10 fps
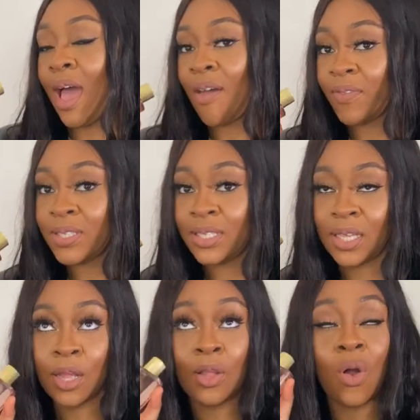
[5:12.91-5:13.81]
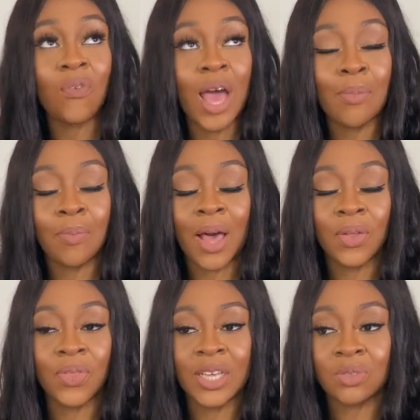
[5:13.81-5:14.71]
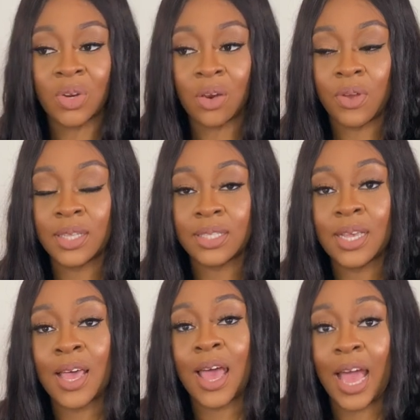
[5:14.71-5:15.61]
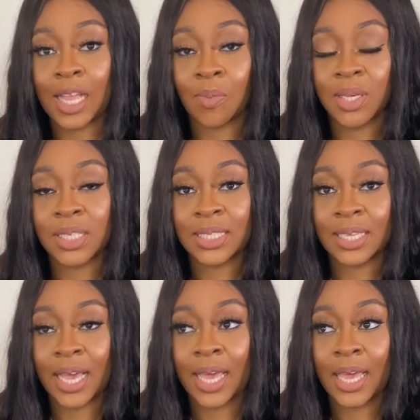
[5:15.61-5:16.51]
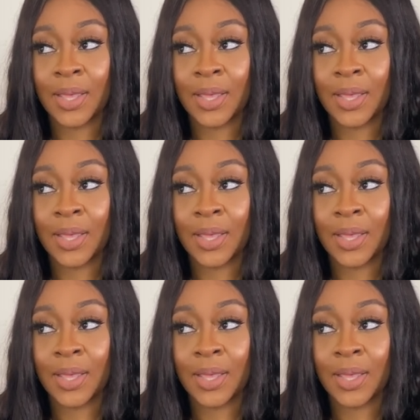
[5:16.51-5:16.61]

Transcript: I've seen a lot of hype about this fragrance and I must say